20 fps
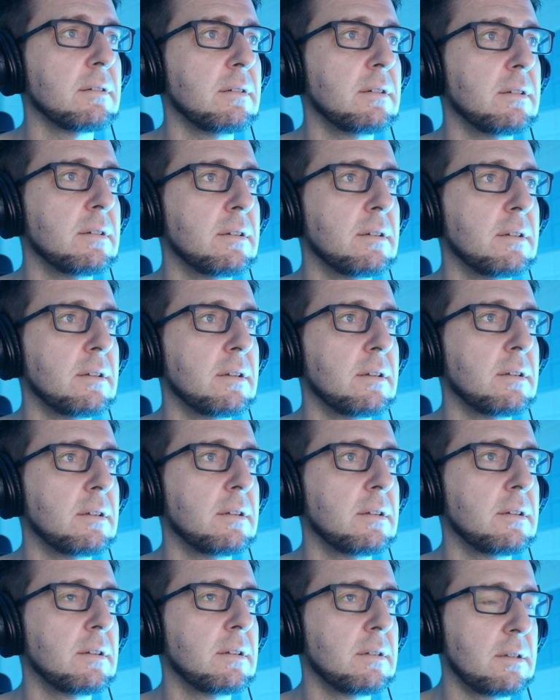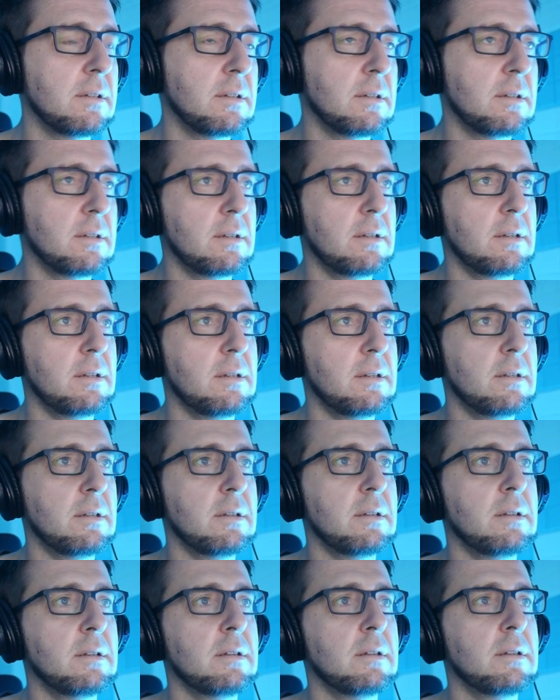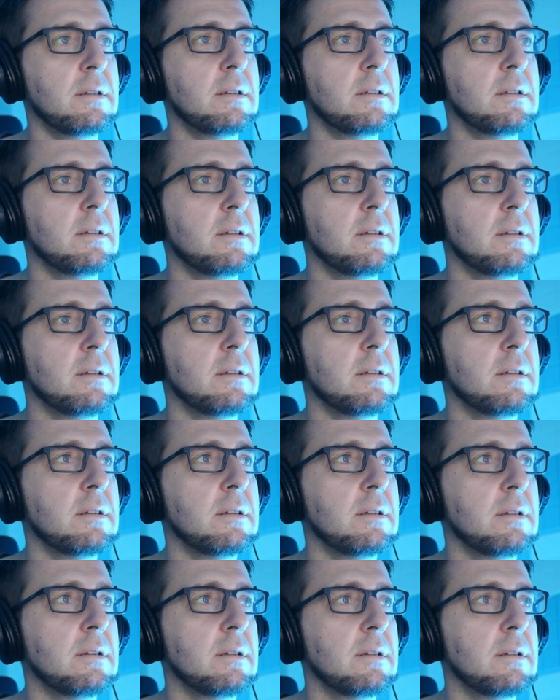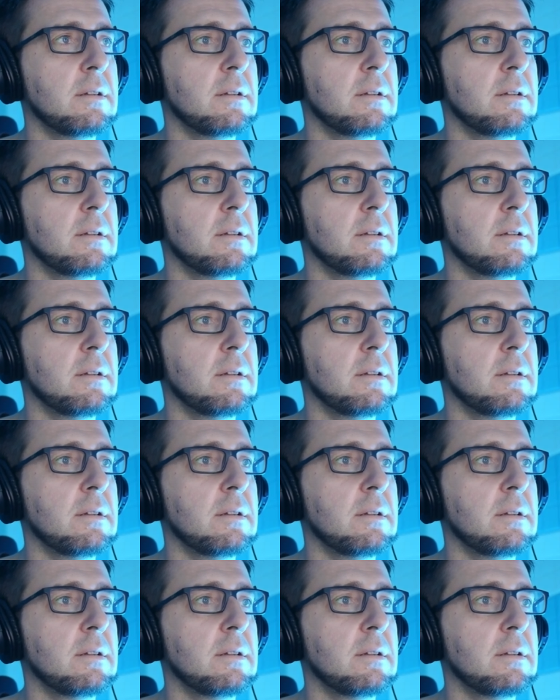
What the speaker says: (no one is talking)